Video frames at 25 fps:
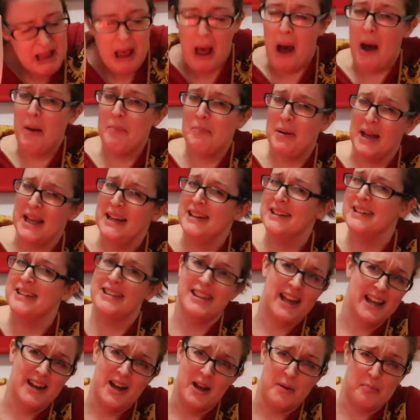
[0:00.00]
I pinned,
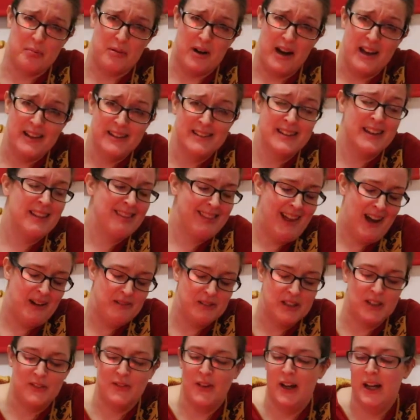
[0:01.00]
then I pressed. That
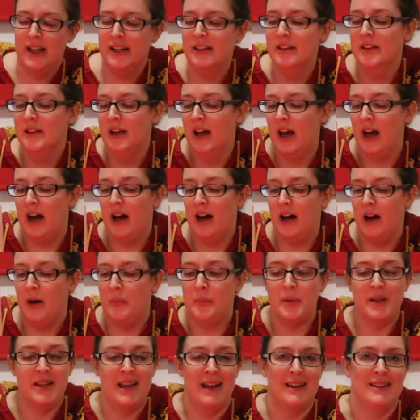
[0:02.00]
was fun.
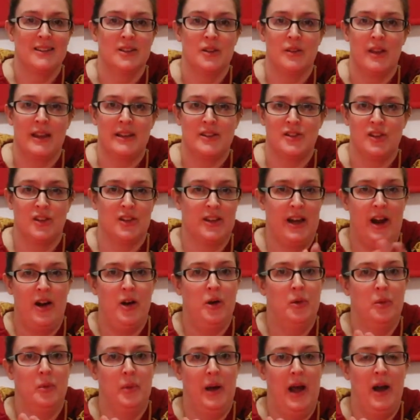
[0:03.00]
But yeah, so that's just
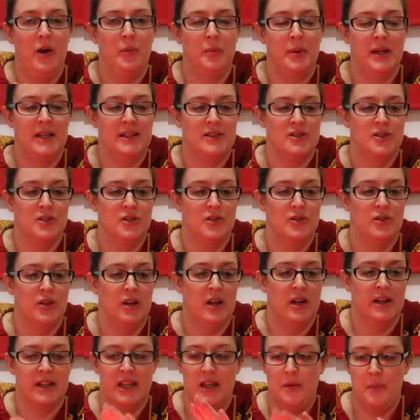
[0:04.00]
helping
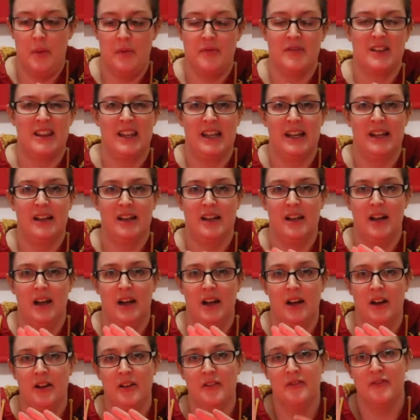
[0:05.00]
to keep everything
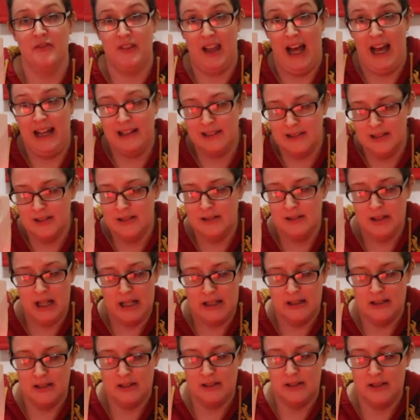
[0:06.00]
flat
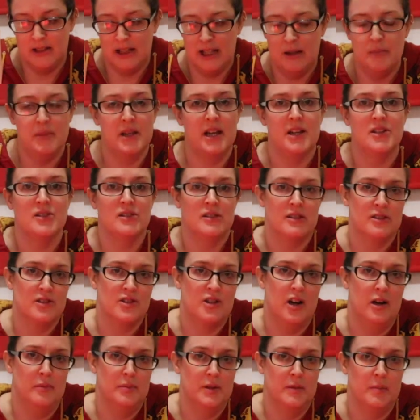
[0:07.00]
and keep the edges as
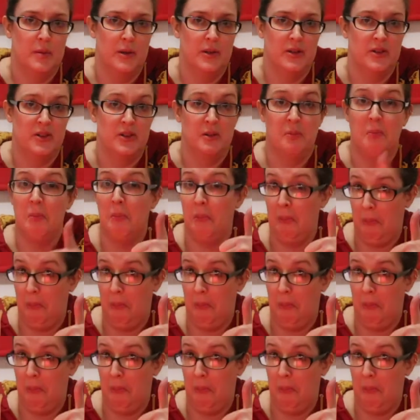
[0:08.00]
sharp as possible.